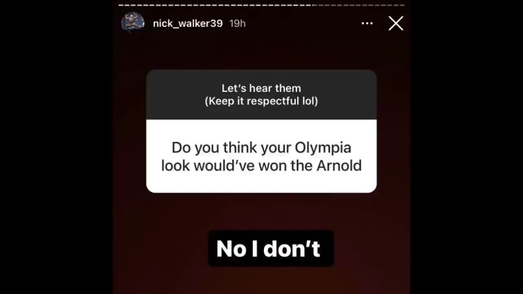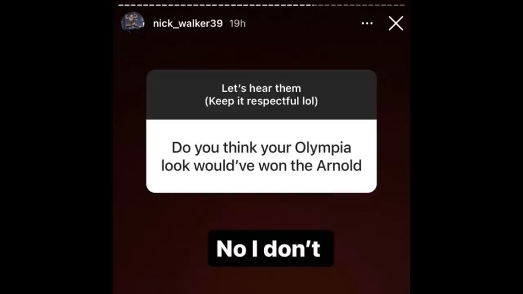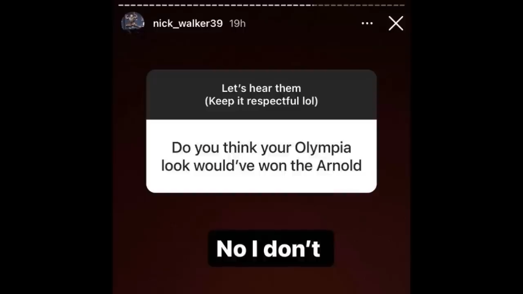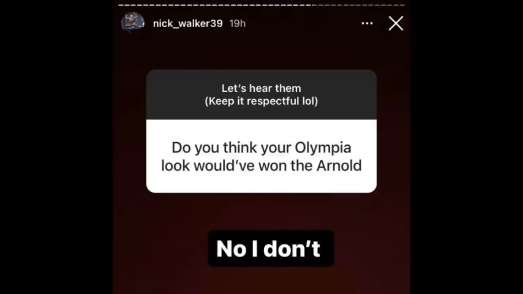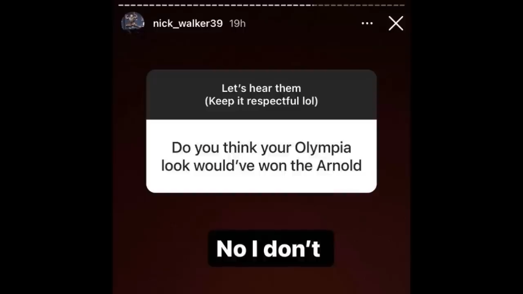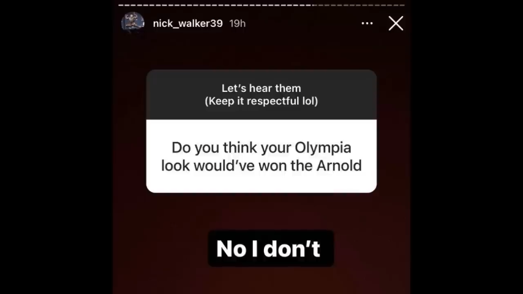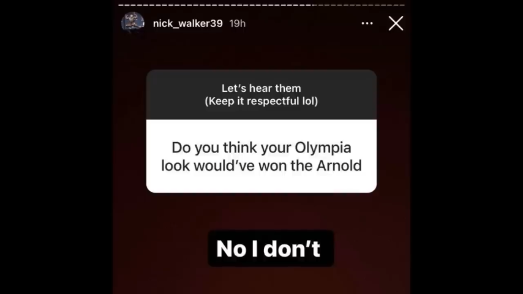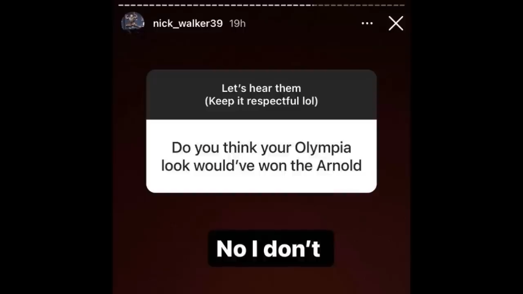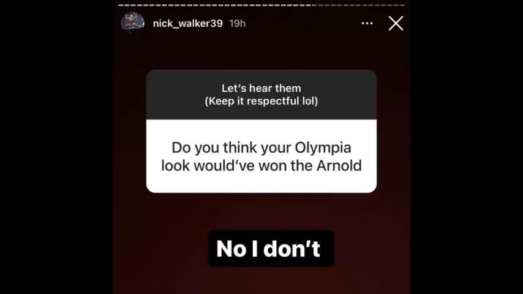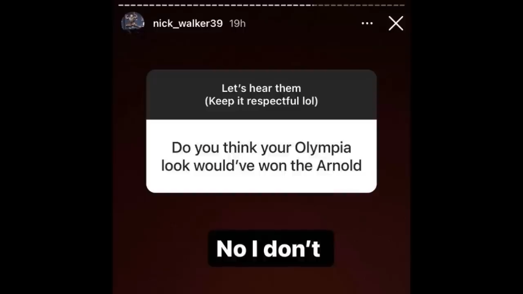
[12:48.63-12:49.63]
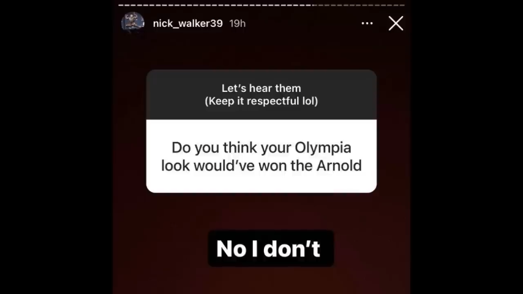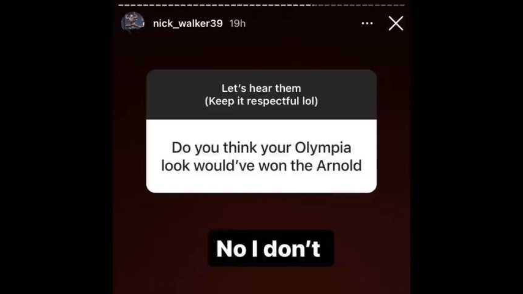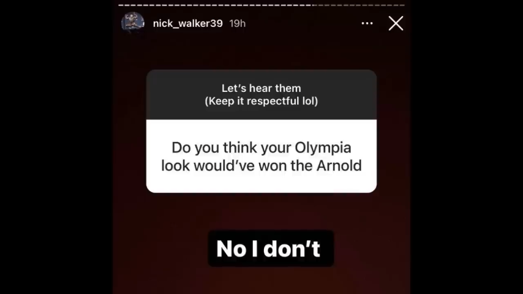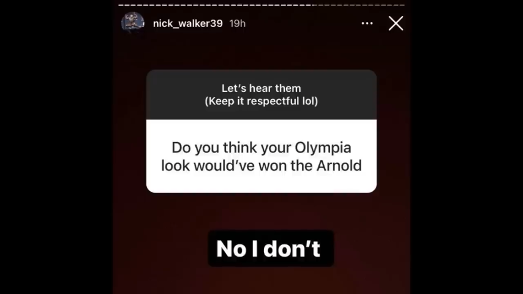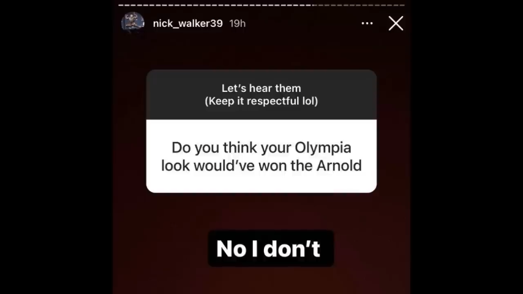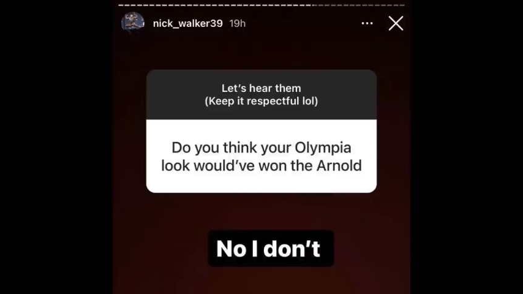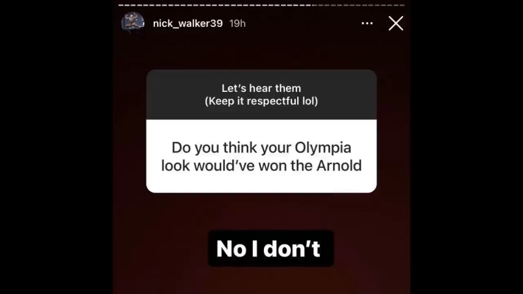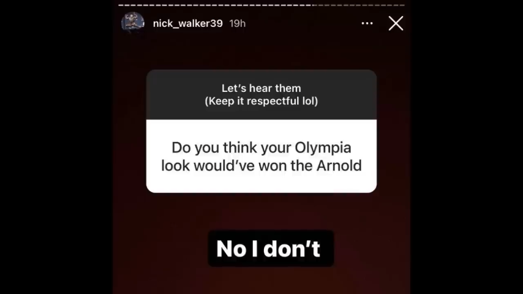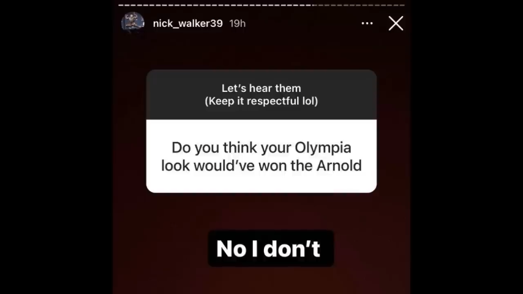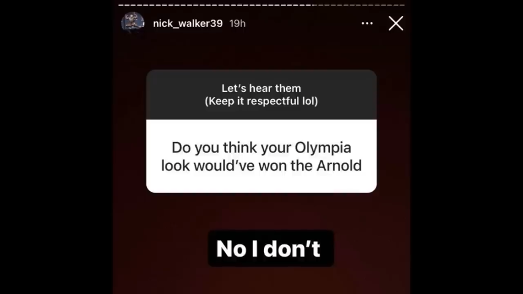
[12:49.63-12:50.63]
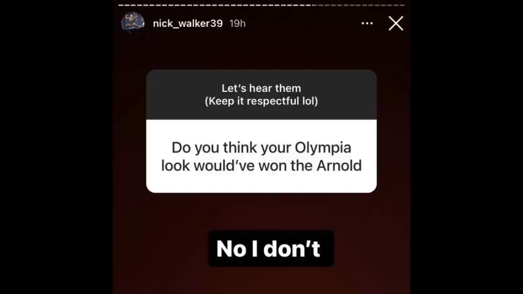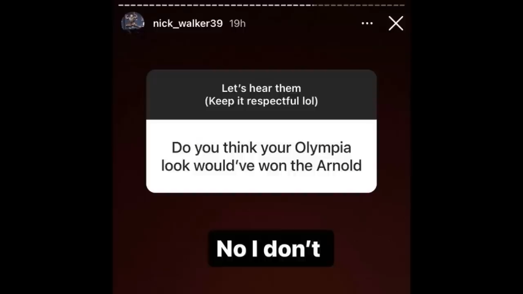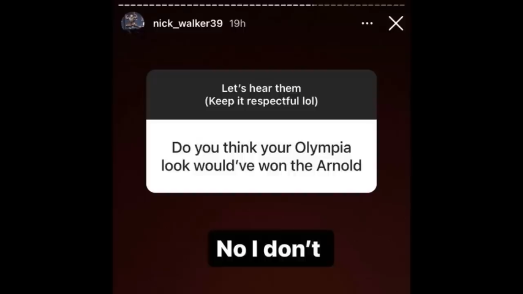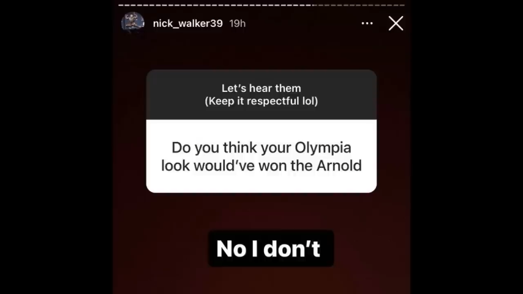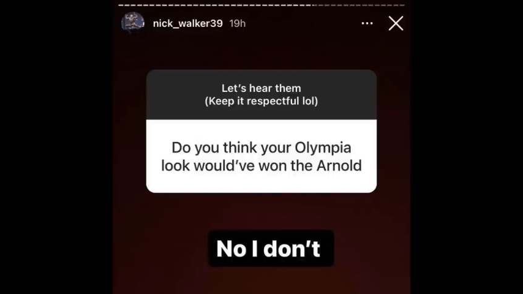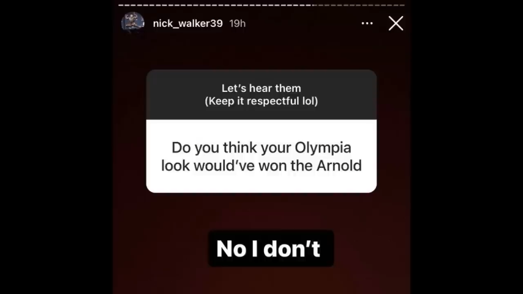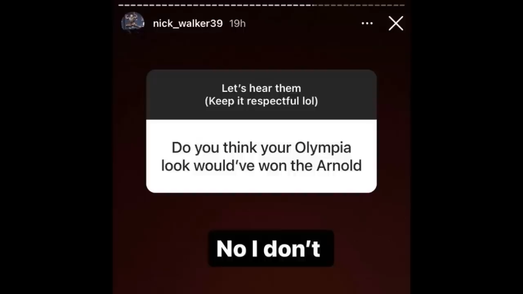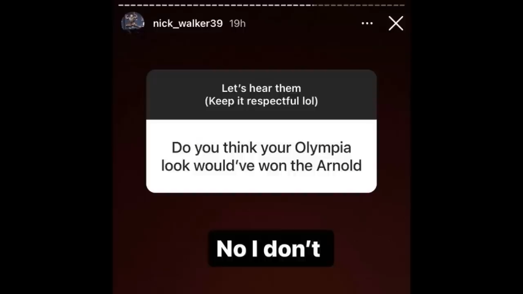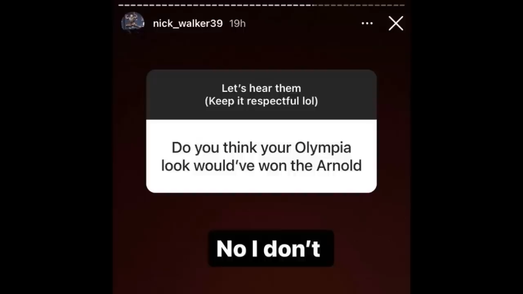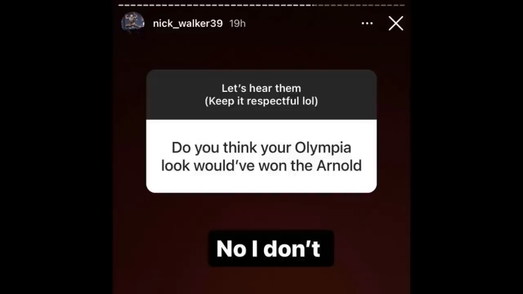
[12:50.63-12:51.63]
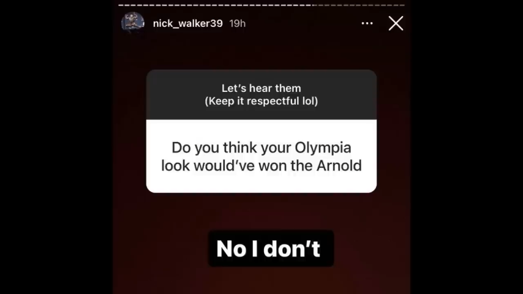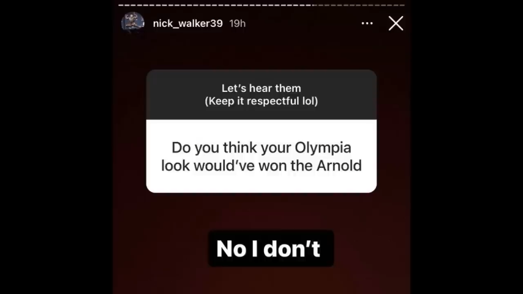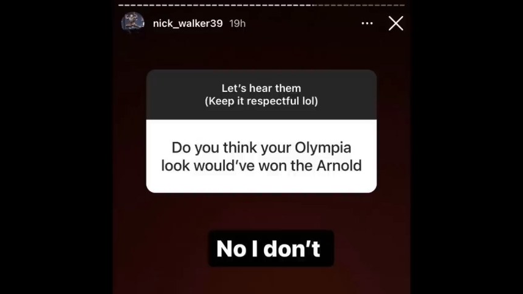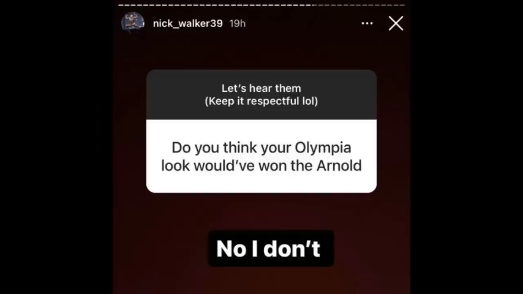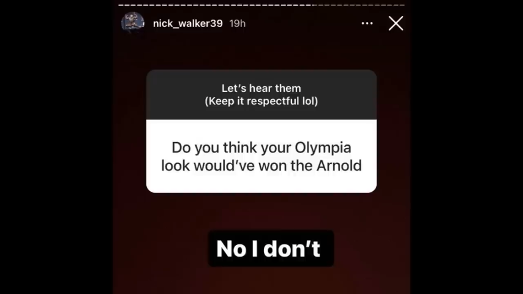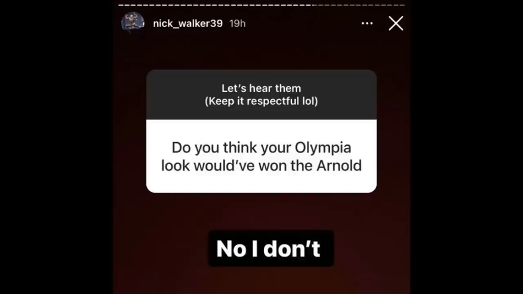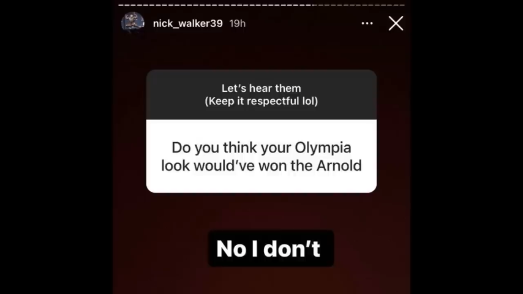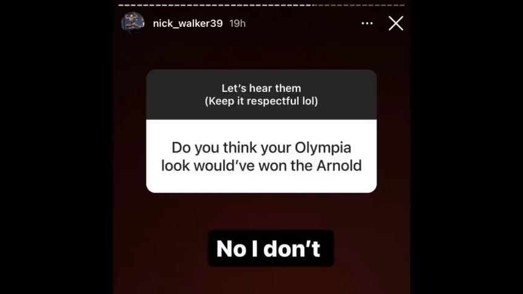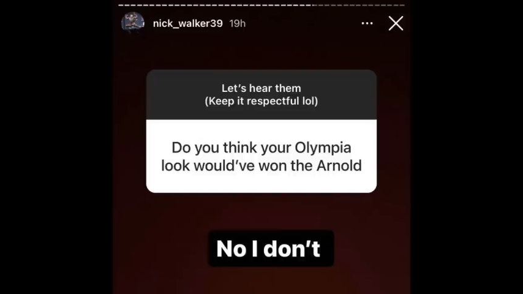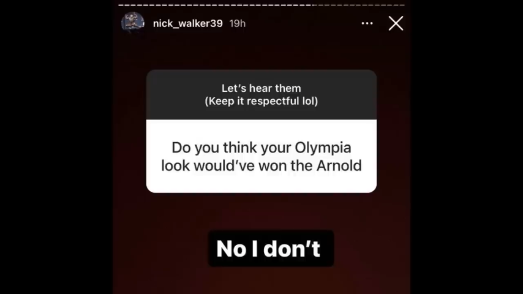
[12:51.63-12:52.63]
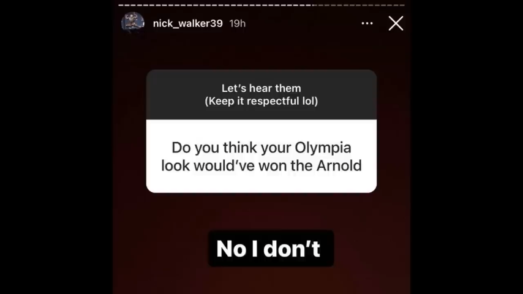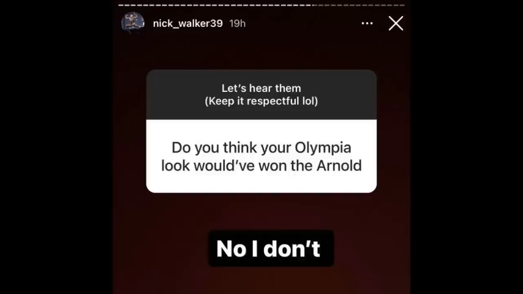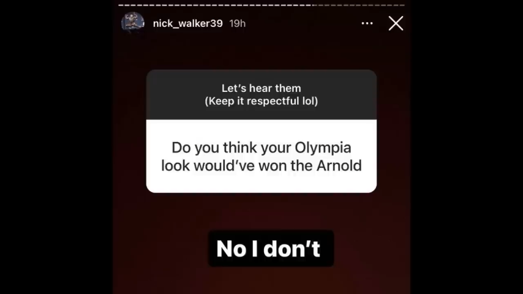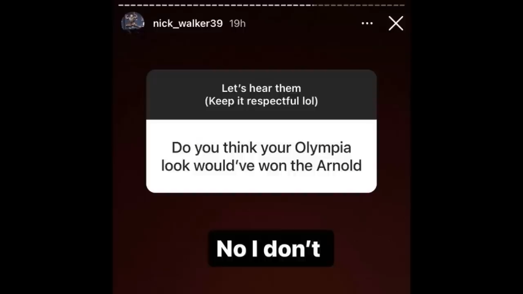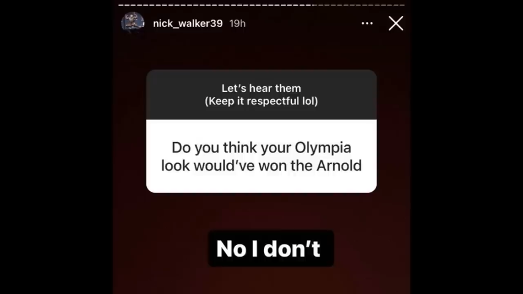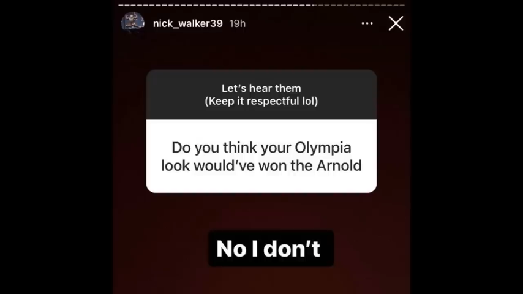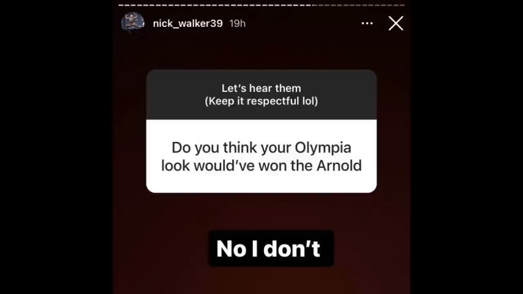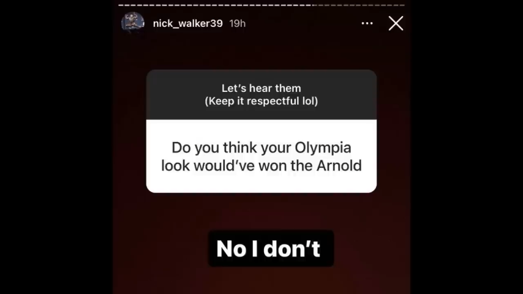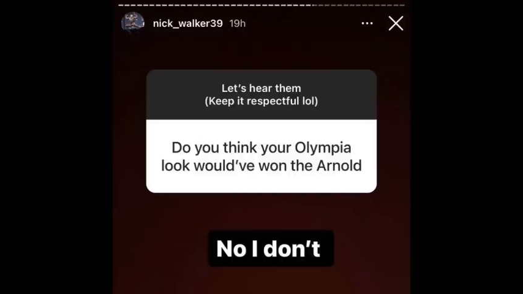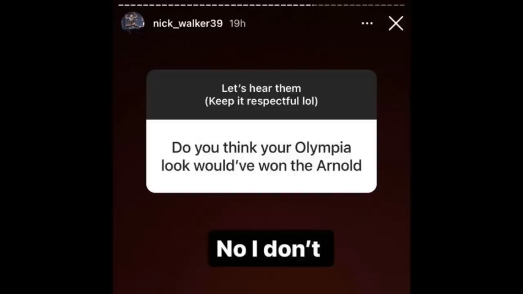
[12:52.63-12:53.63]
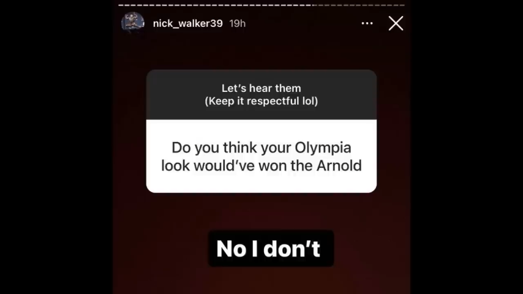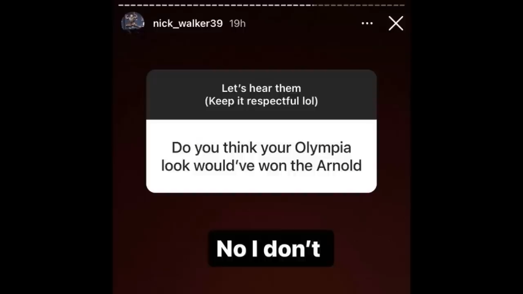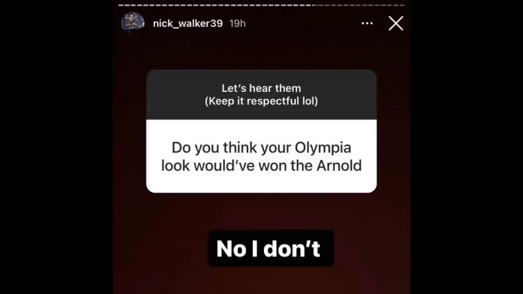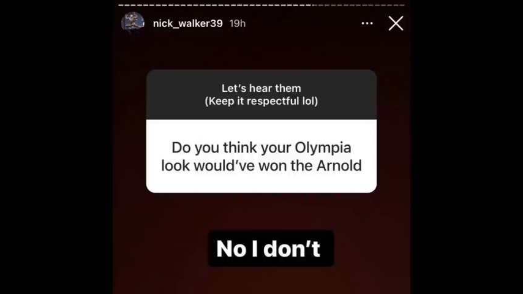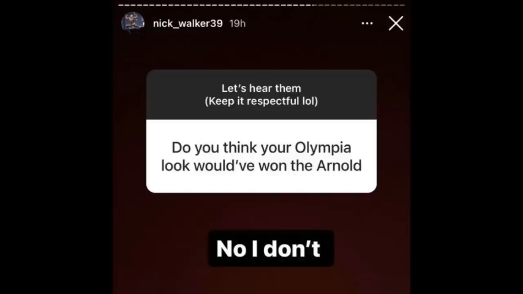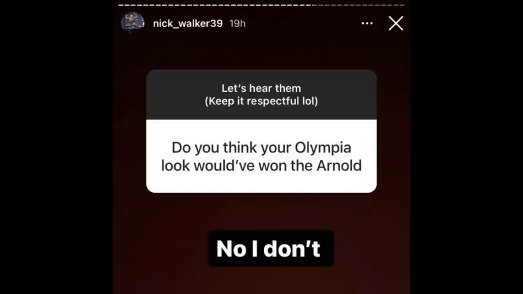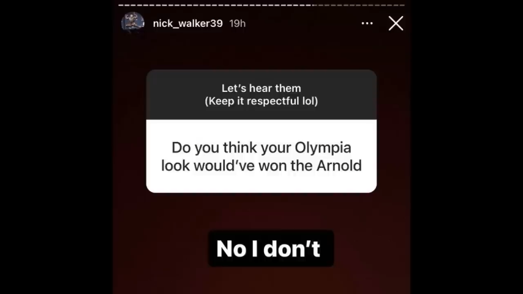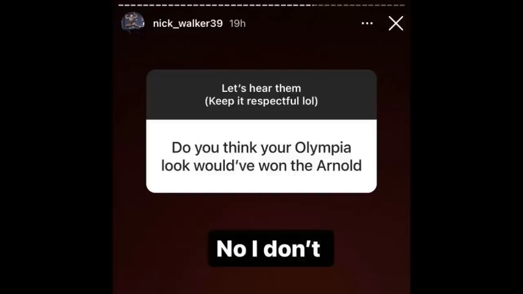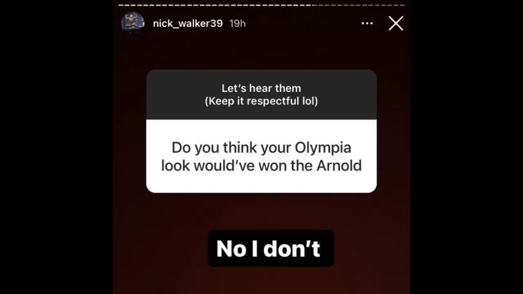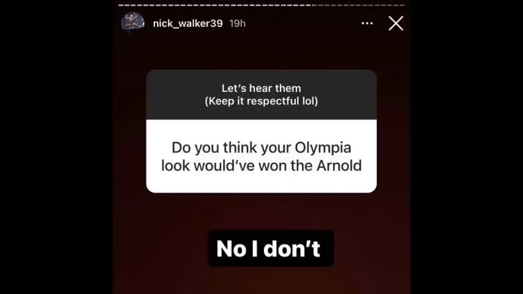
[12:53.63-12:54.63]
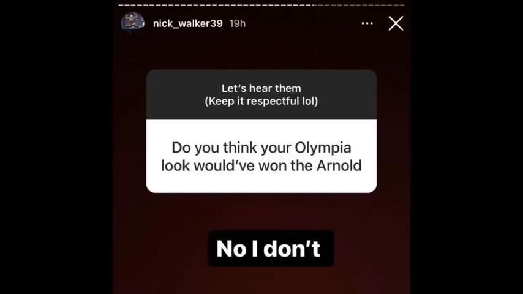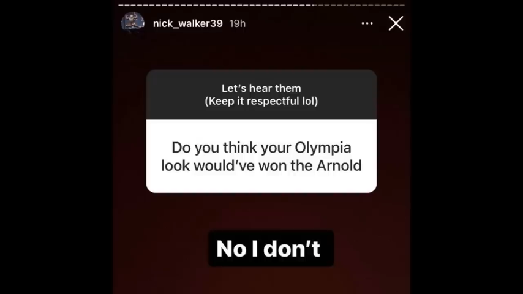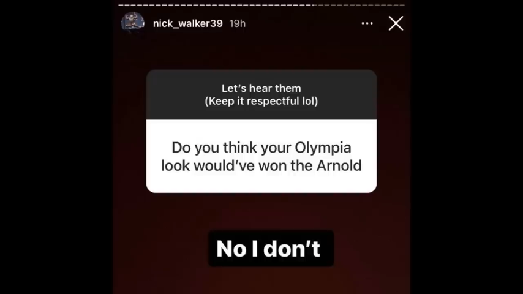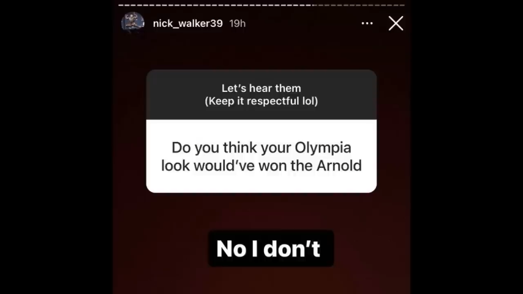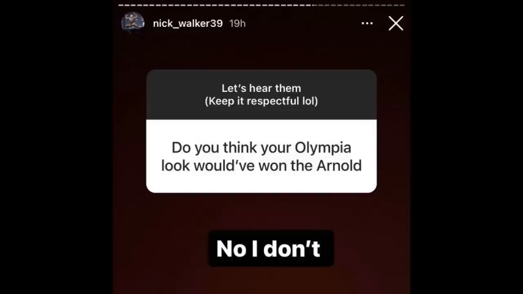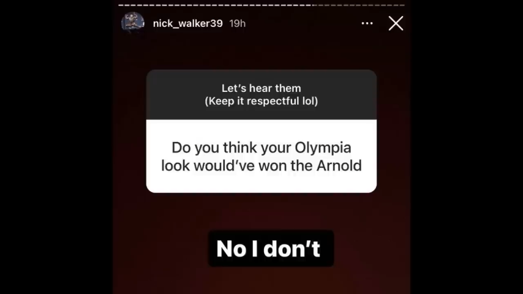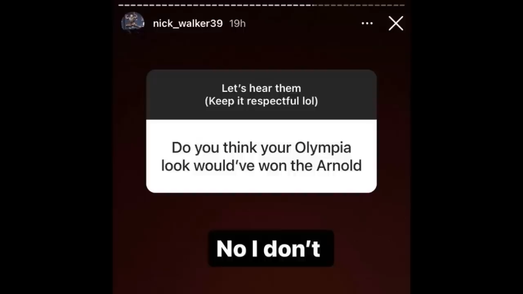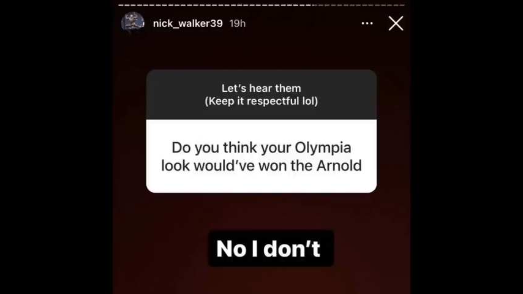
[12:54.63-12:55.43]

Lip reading: [unreadable: no face in view]